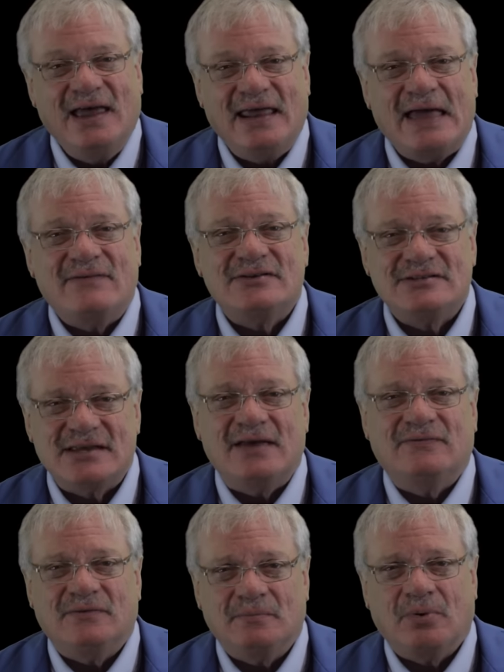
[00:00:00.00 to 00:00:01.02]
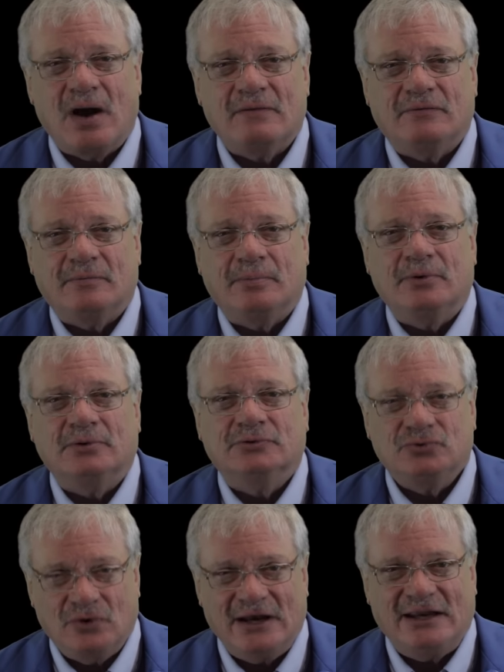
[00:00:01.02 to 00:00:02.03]
And have a safe and profitable
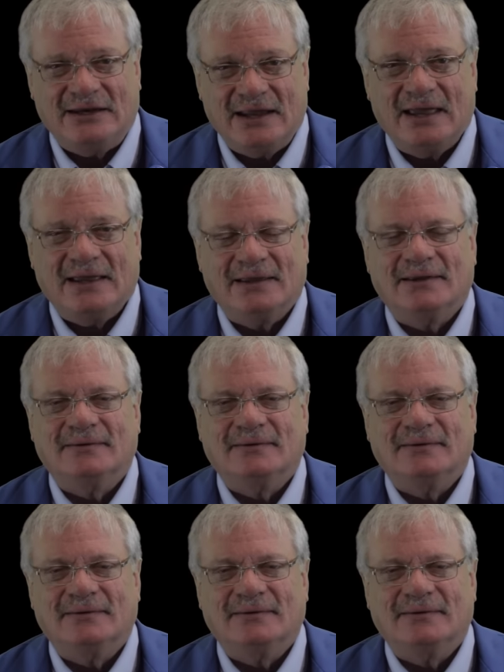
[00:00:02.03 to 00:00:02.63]
trading day.